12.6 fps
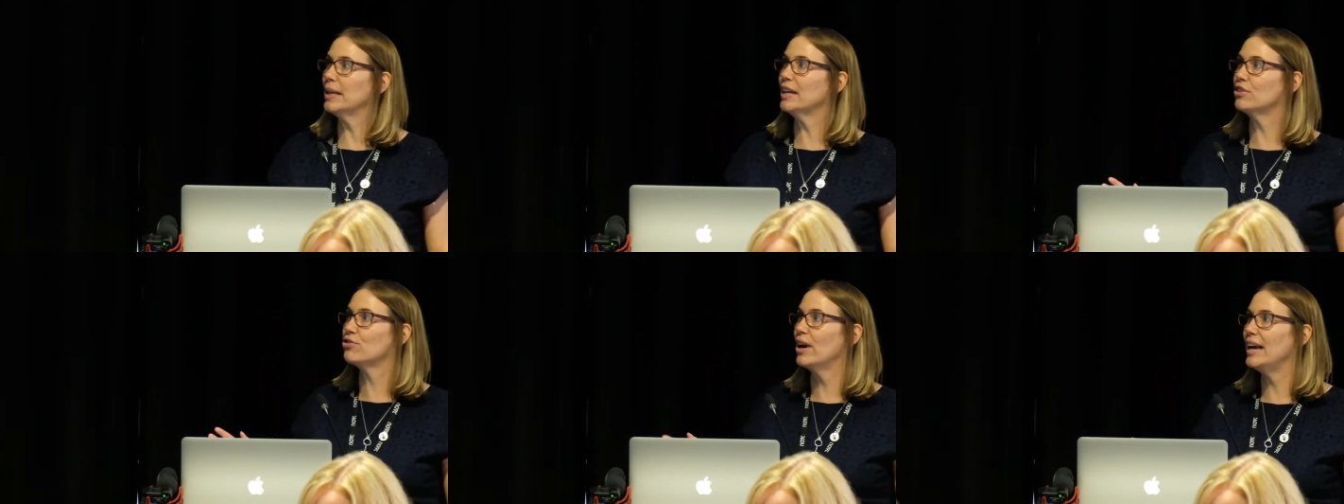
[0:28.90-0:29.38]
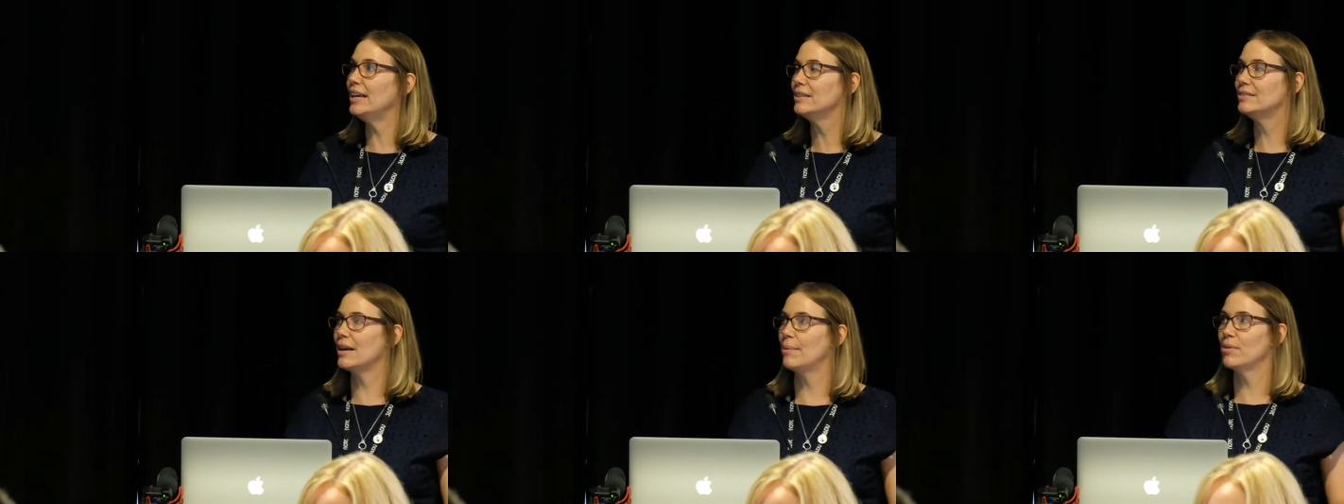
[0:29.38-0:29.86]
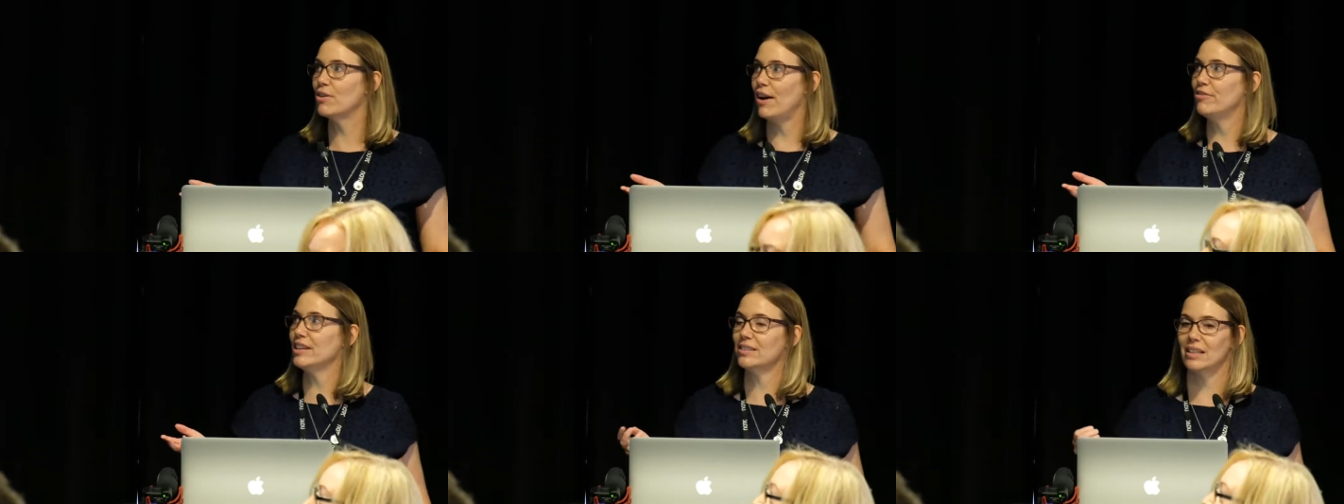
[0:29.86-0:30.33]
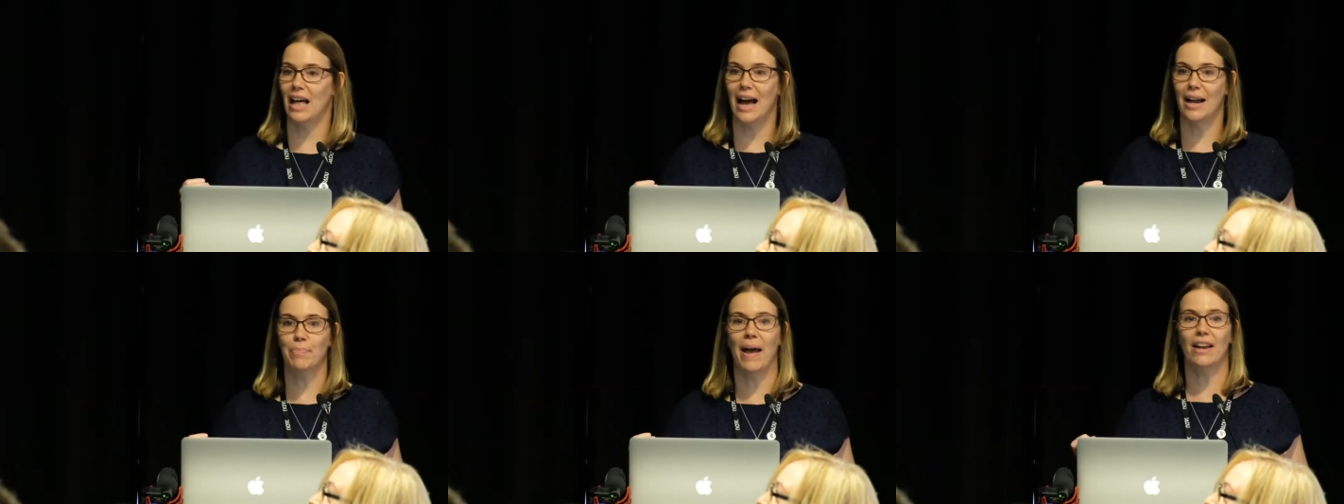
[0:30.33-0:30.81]
Obligatory demographic
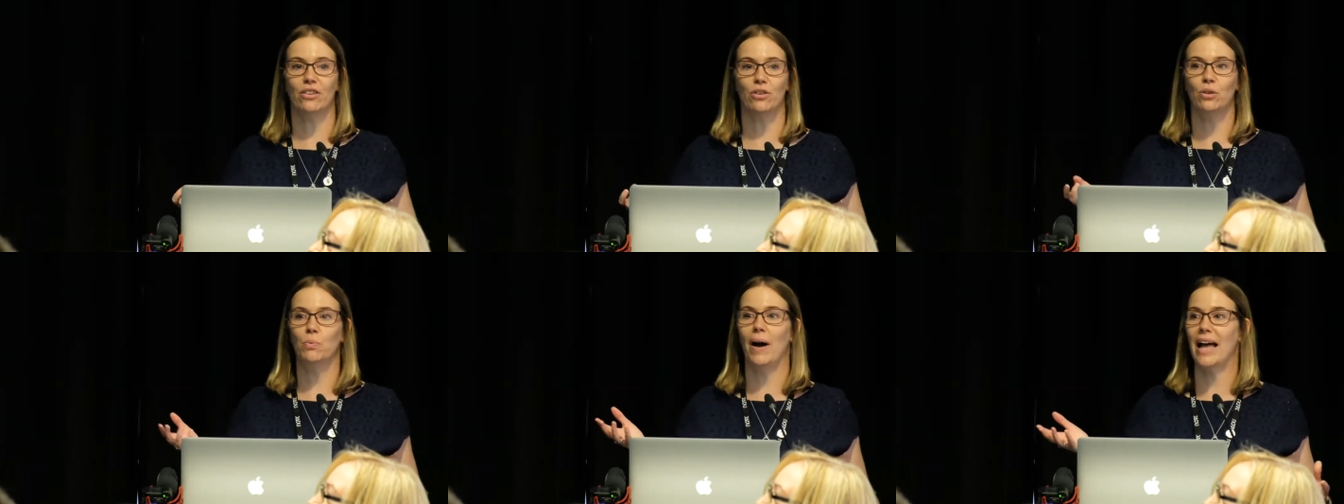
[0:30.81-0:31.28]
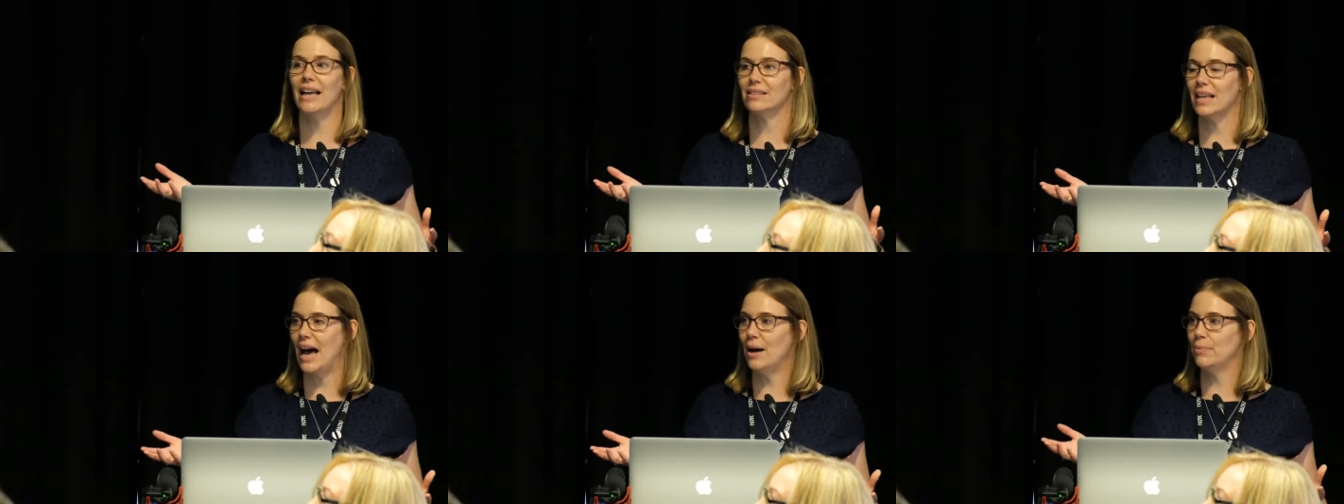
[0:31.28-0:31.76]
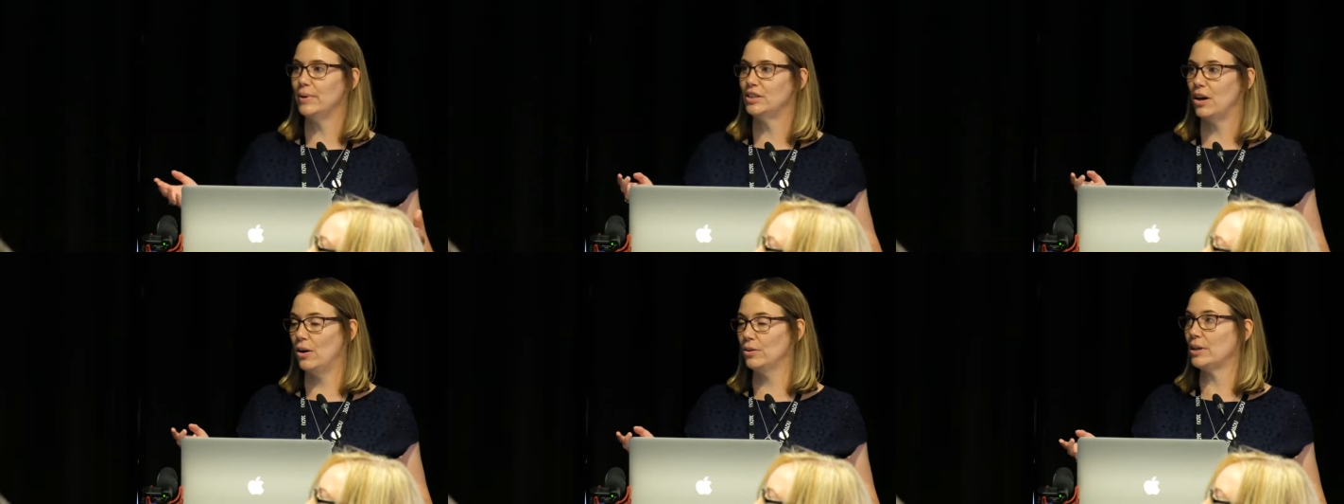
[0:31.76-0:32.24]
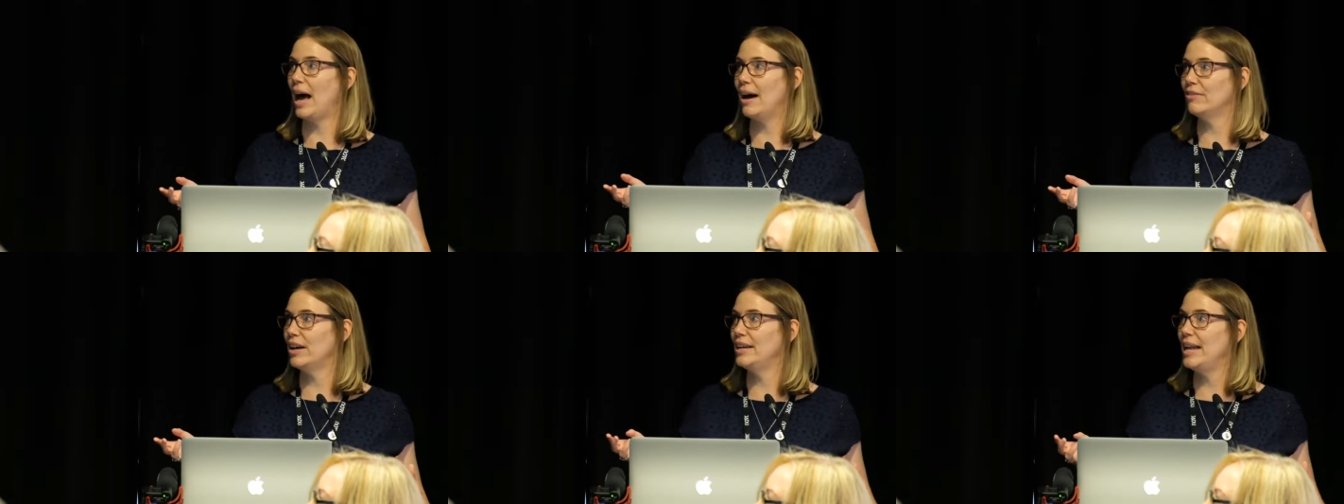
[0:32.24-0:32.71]
slide. Pendle, where's that? We don't
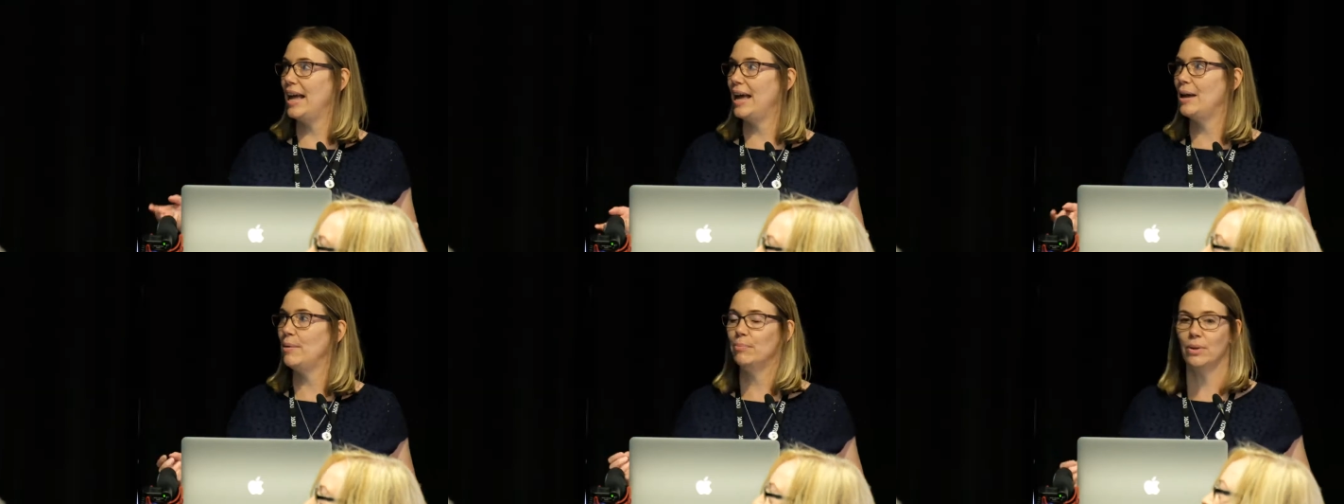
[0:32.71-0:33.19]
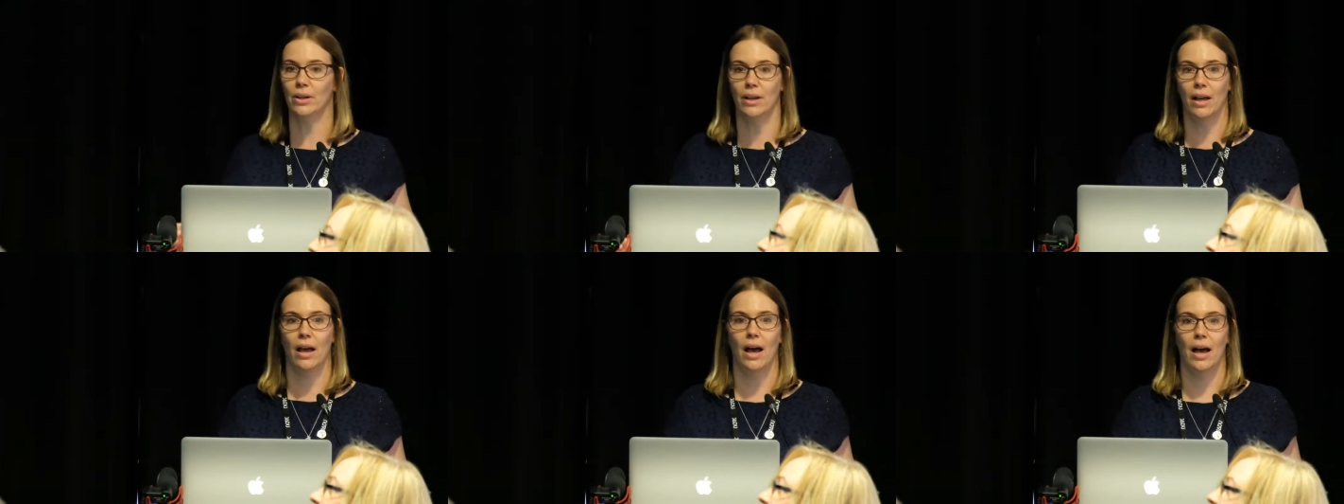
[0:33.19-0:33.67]
have a name.